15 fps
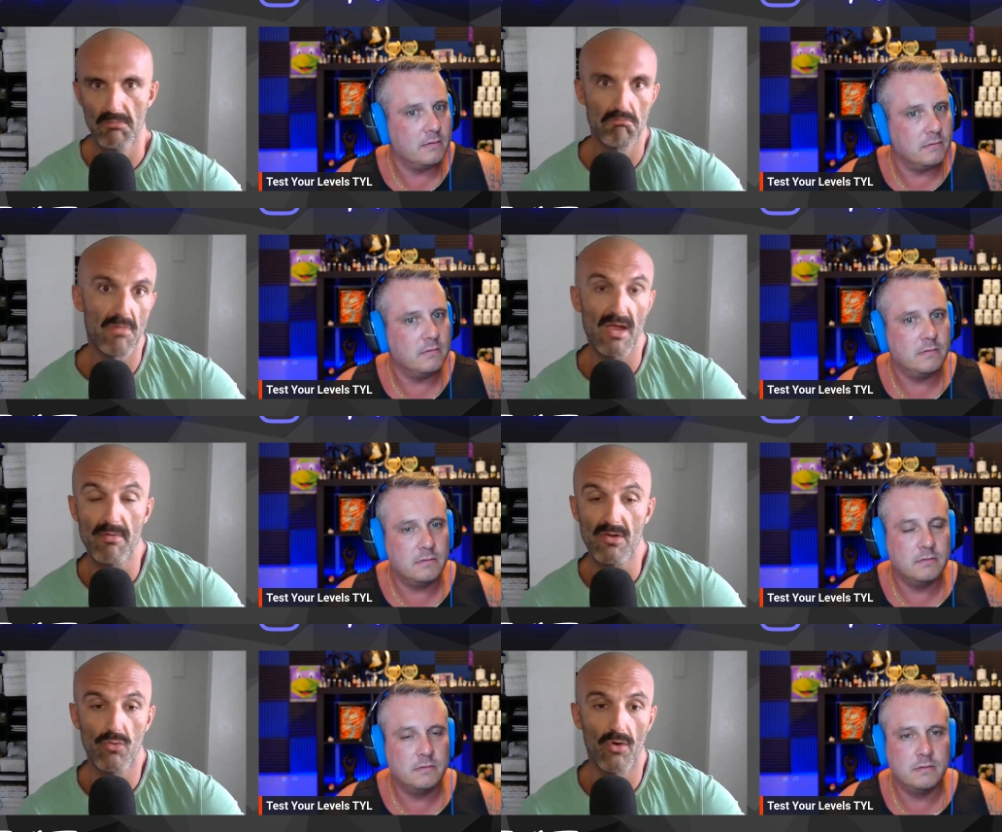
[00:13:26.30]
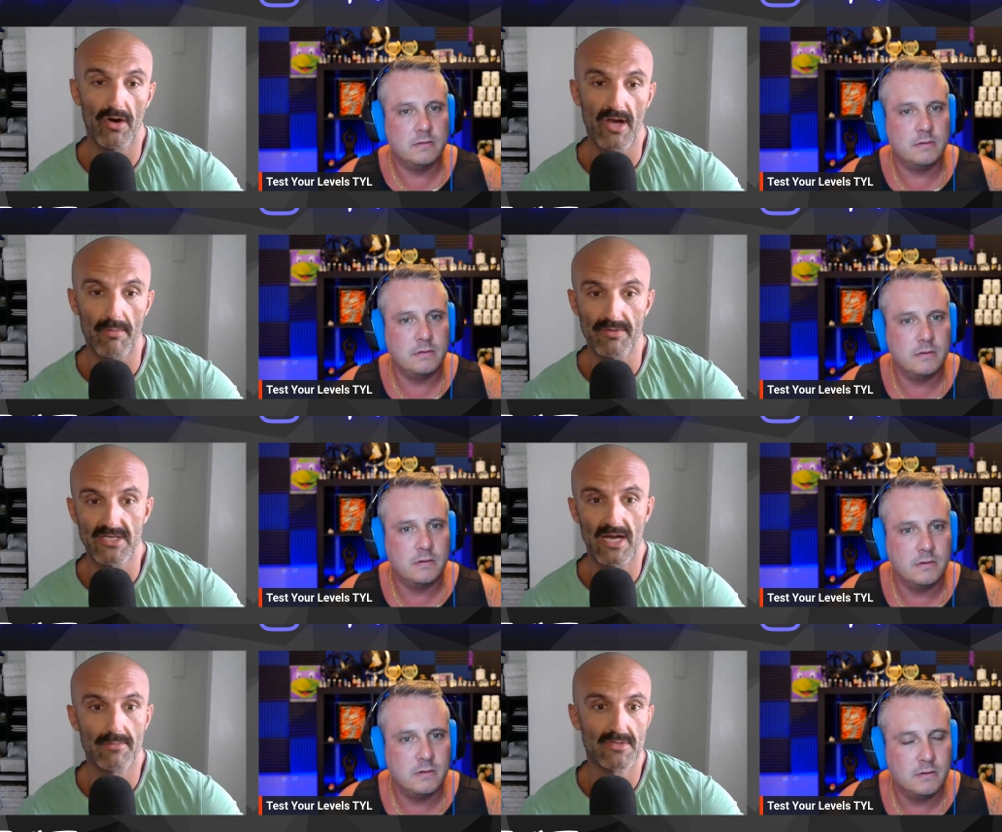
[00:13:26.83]
Speaker 1: maybe a
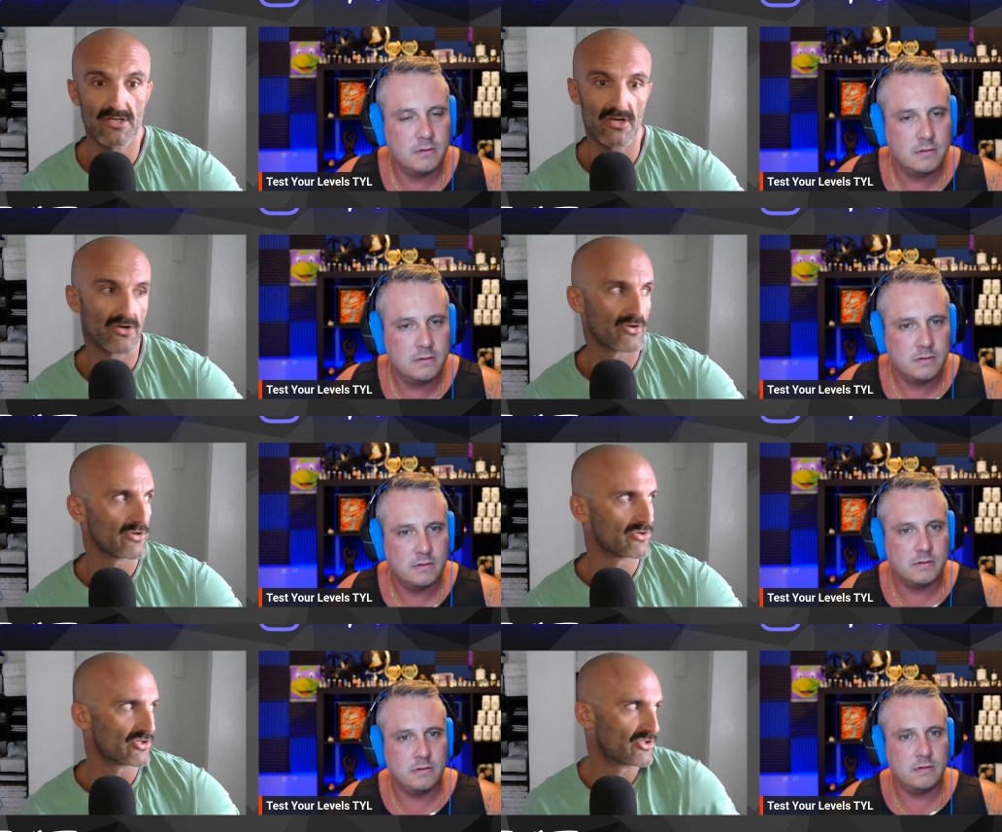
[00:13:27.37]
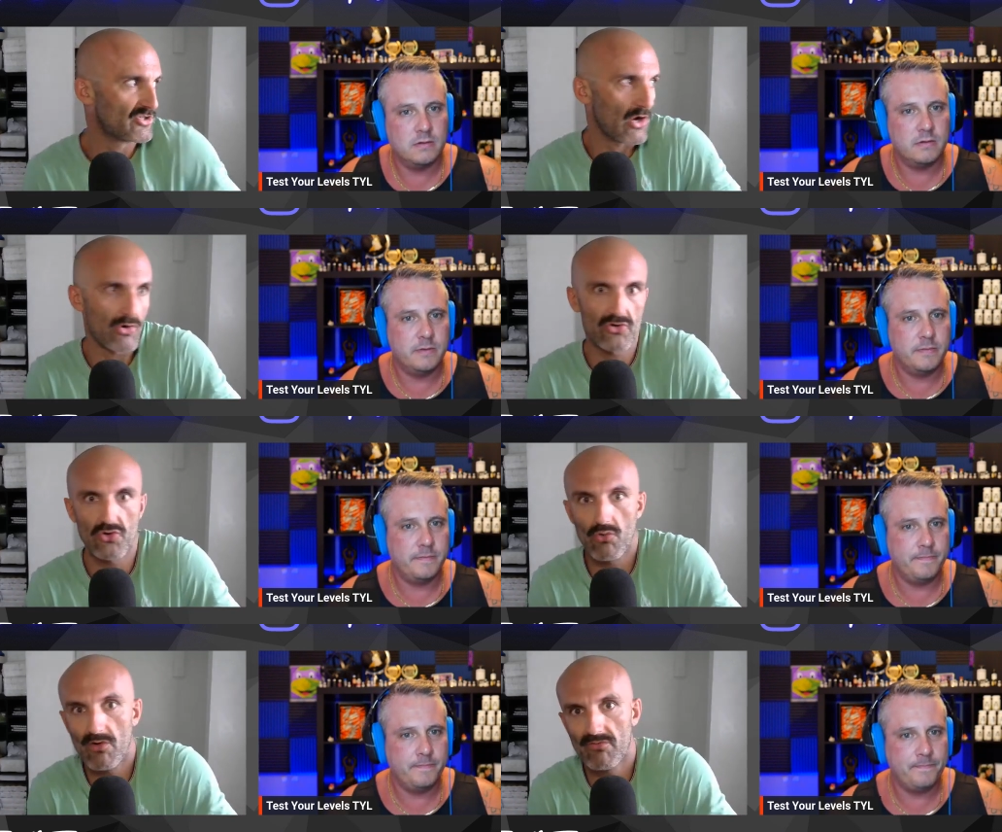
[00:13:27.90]
couple times a year you just
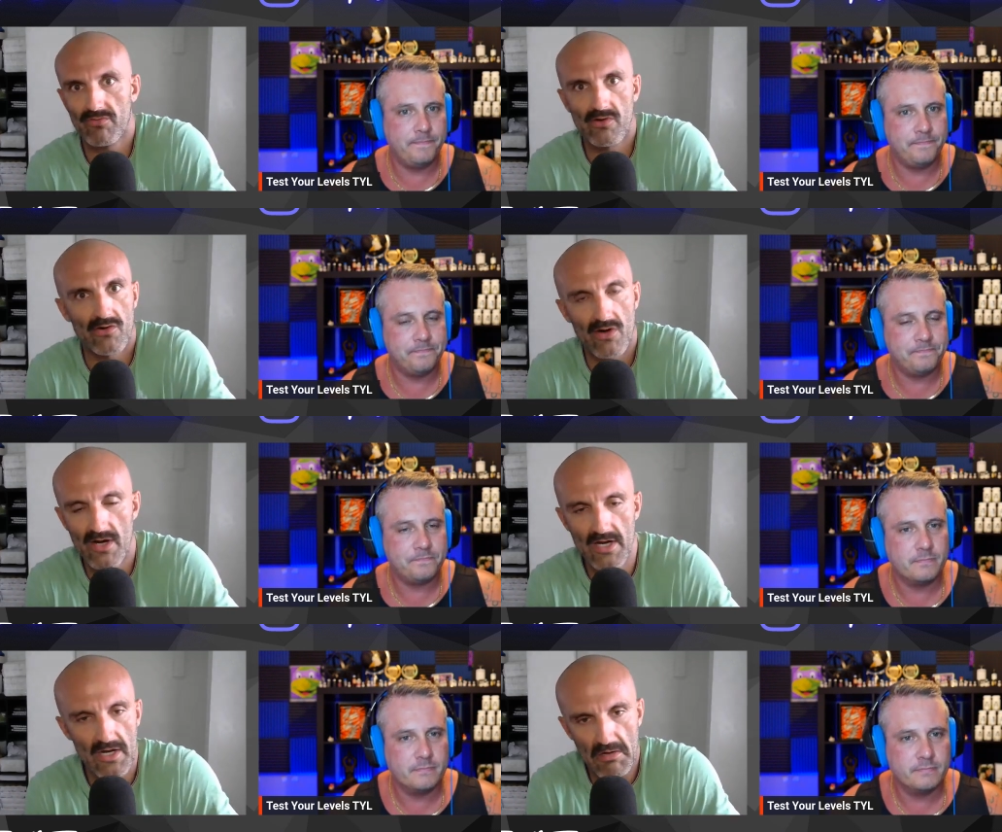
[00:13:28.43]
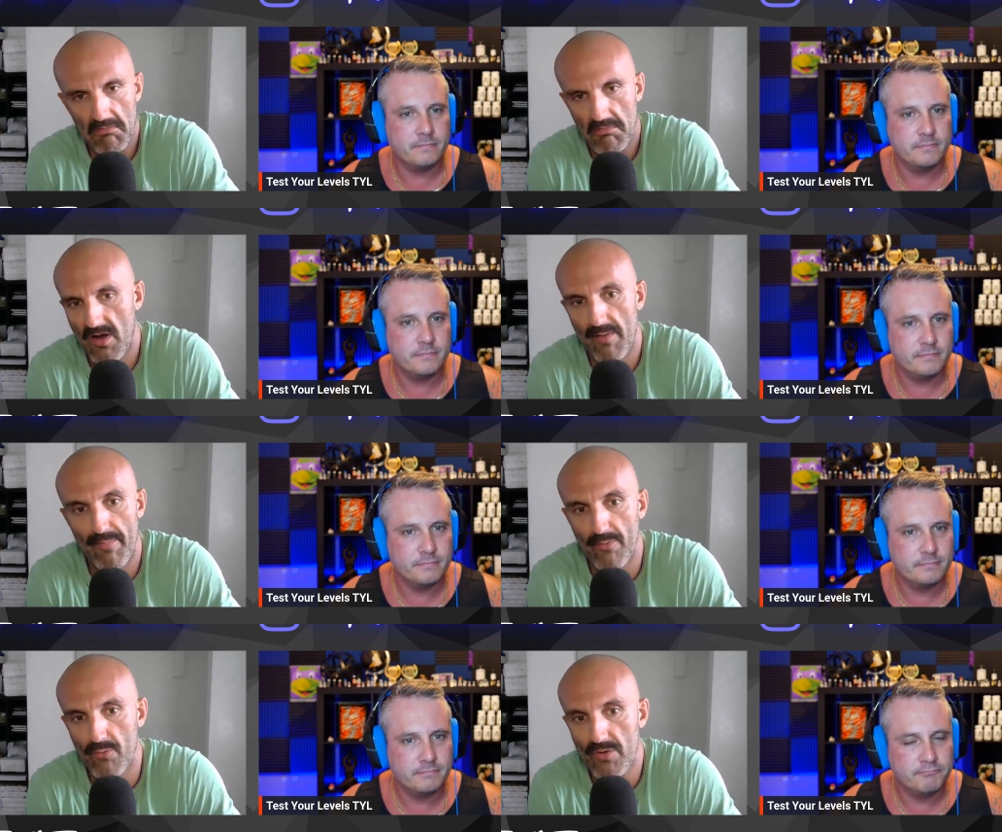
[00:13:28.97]
don't do it for
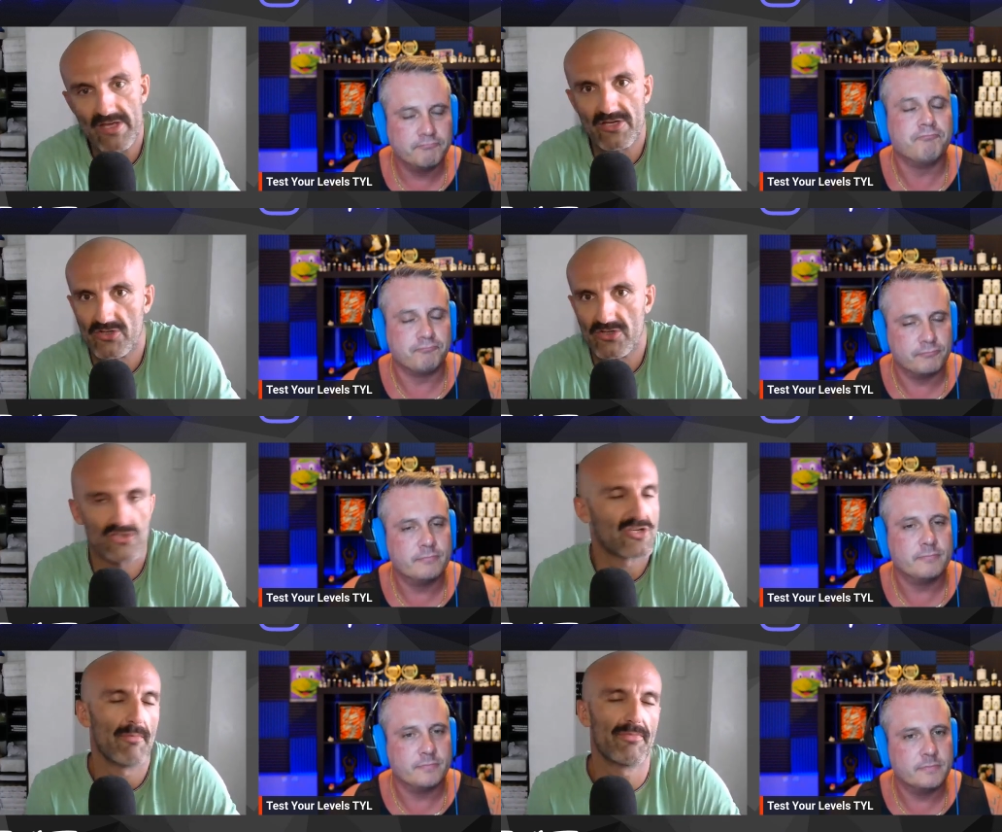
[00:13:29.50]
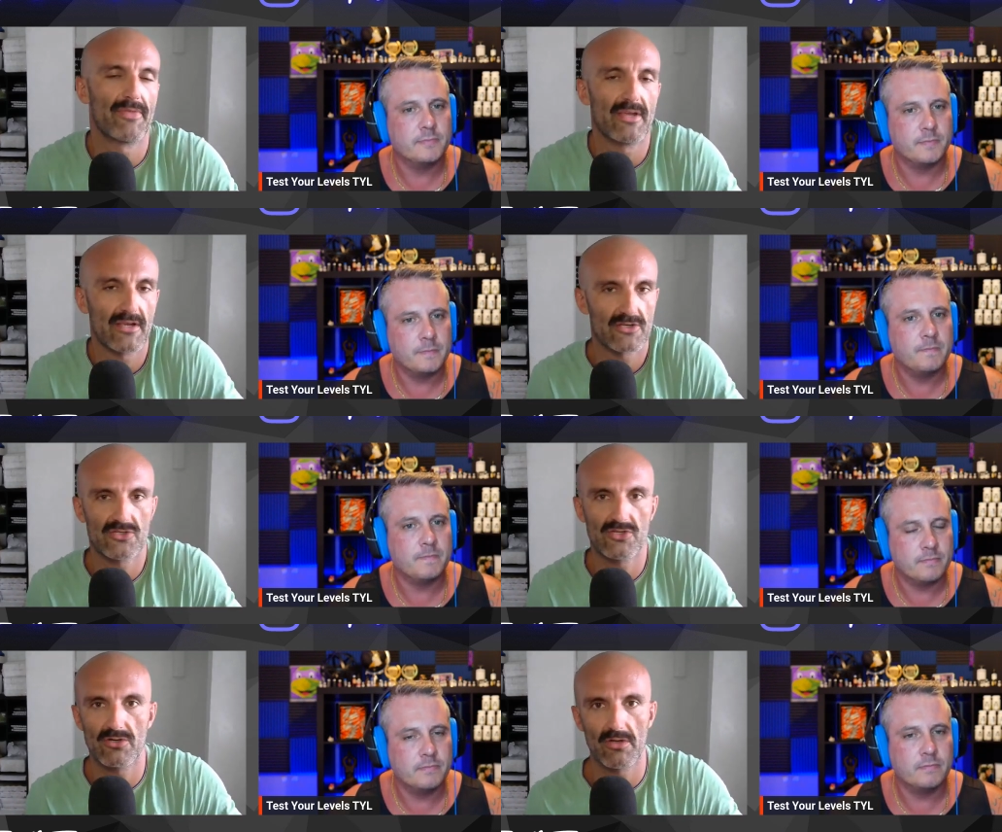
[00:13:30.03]
a couple weeks or something because